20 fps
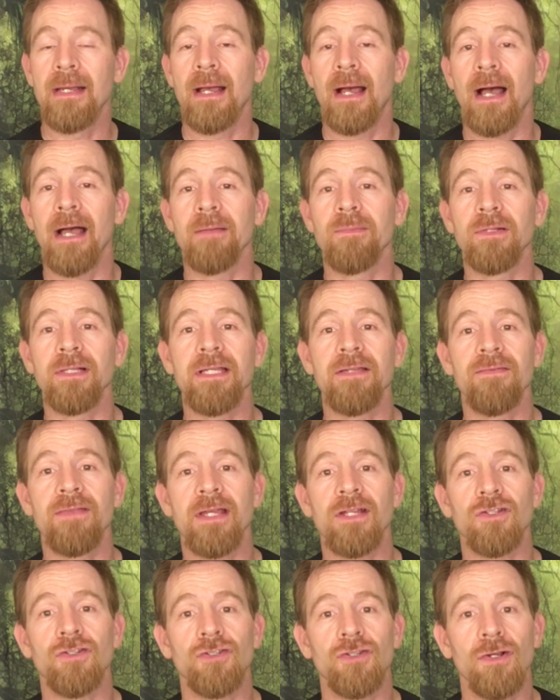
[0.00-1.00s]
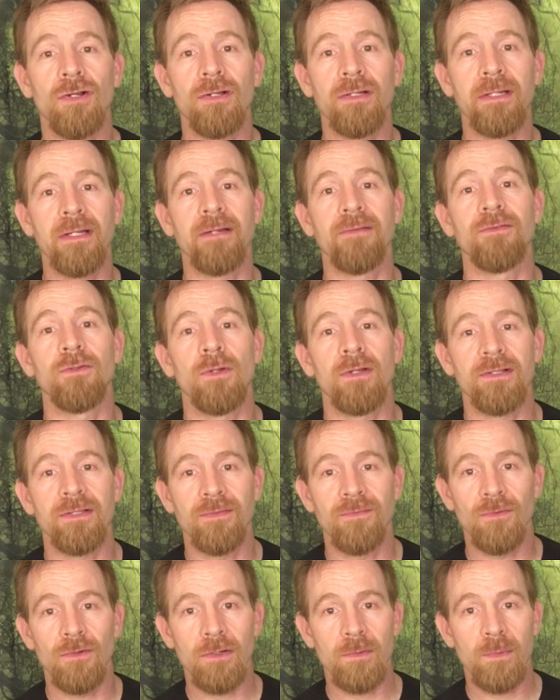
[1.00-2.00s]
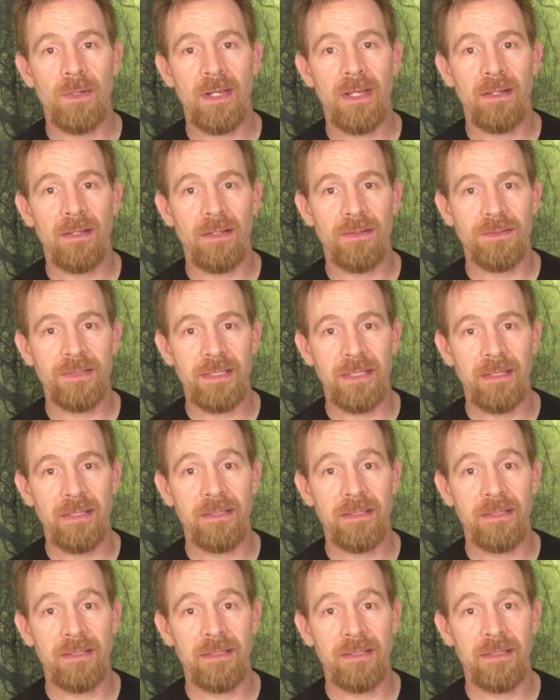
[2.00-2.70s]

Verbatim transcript: I believe that Sean of US Invertebrate LLC